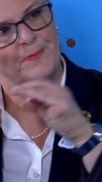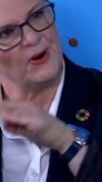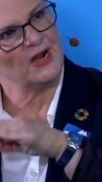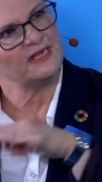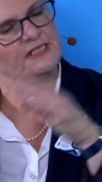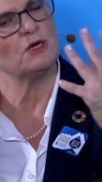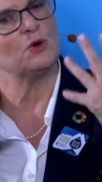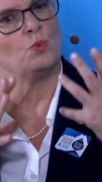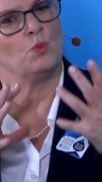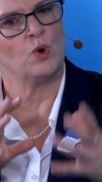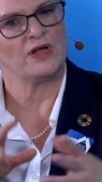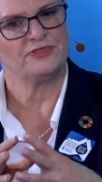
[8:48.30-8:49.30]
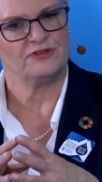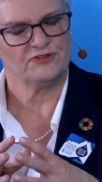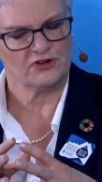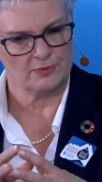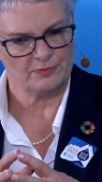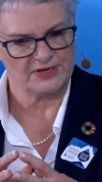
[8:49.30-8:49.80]
But what
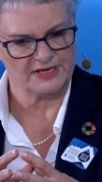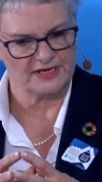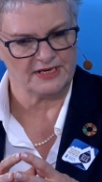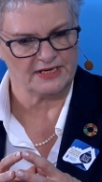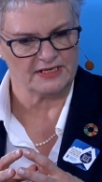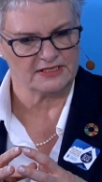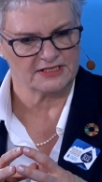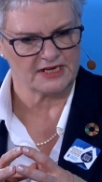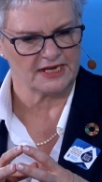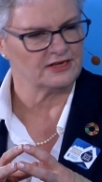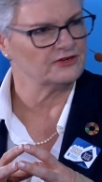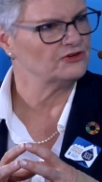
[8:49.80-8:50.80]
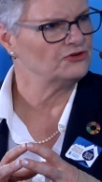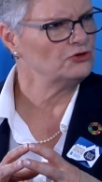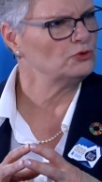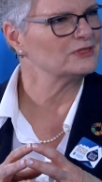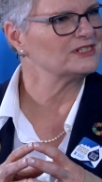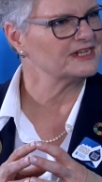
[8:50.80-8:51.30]
this company decided to
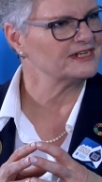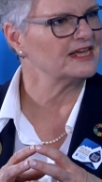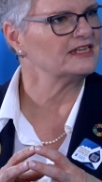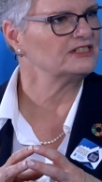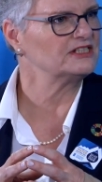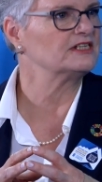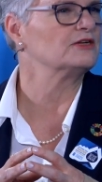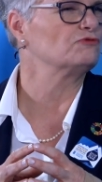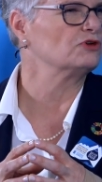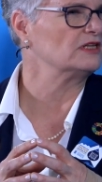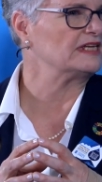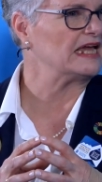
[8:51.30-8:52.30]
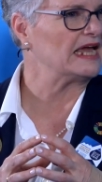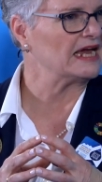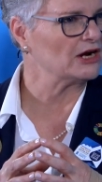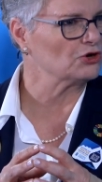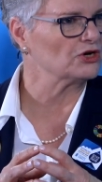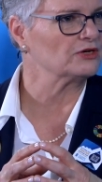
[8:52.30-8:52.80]
do was to test it in really
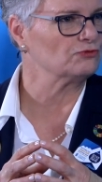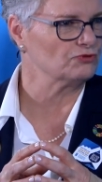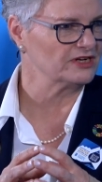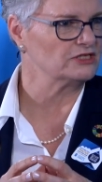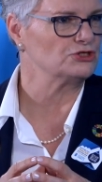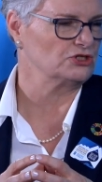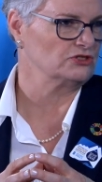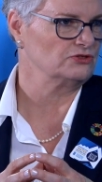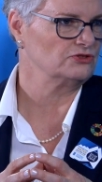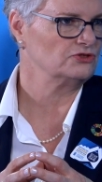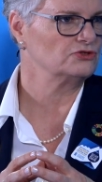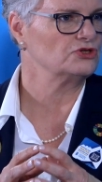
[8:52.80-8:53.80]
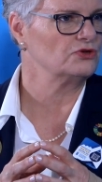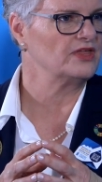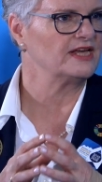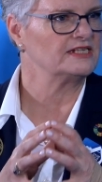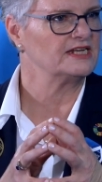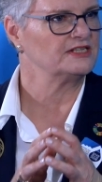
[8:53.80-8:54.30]
arid regions. So
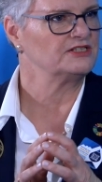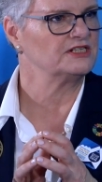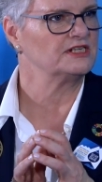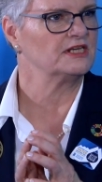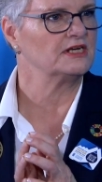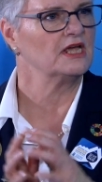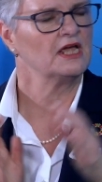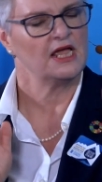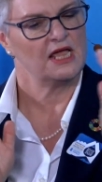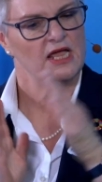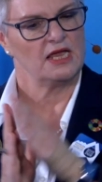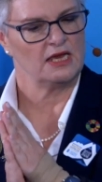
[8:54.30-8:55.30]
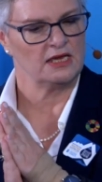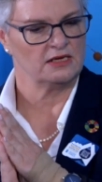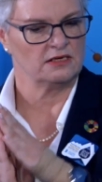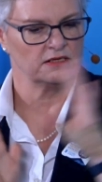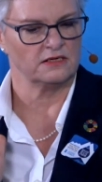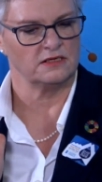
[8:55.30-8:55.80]
they tested it
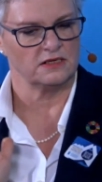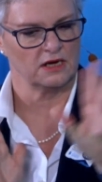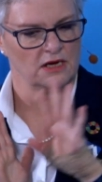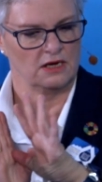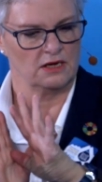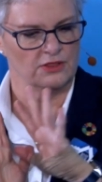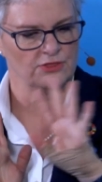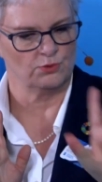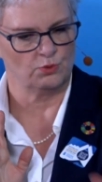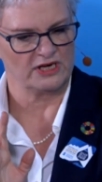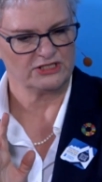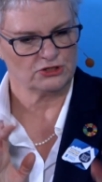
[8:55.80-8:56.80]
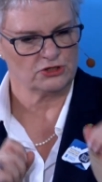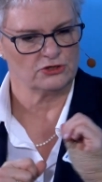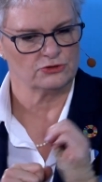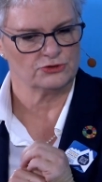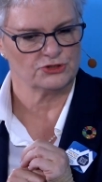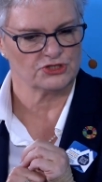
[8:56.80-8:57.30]
in the west
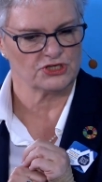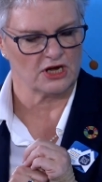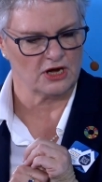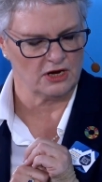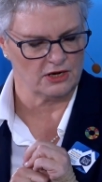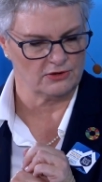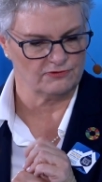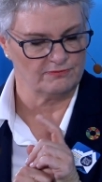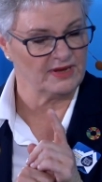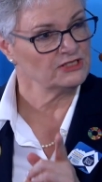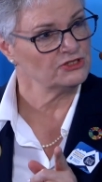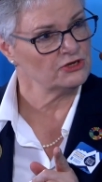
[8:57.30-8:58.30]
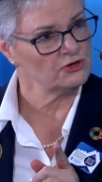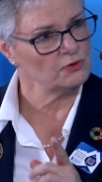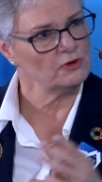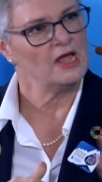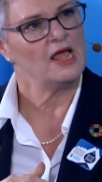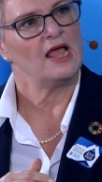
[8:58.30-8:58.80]
coast of
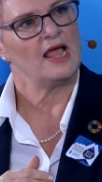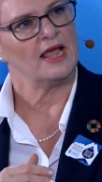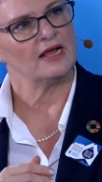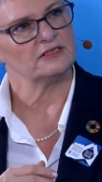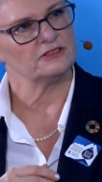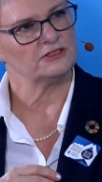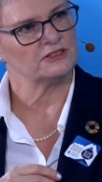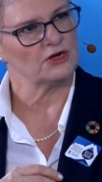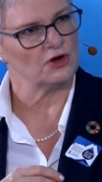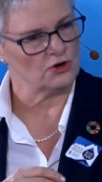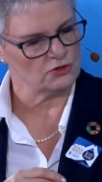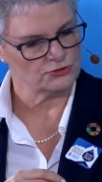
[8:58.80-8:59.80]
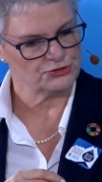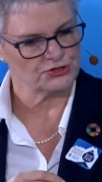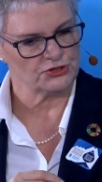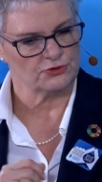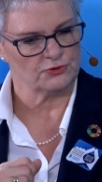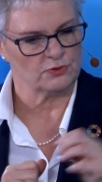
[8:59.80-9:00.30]
Mexico and
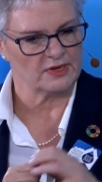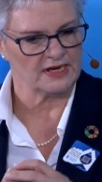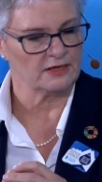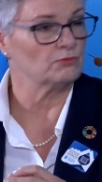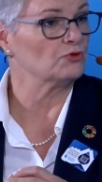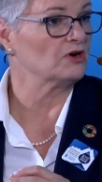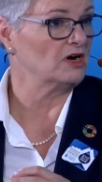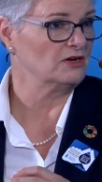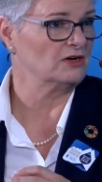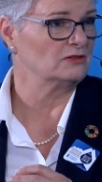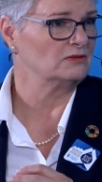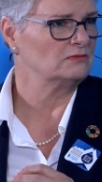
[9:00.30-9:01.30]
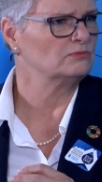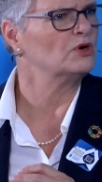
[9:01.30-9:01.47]
also in Morocco.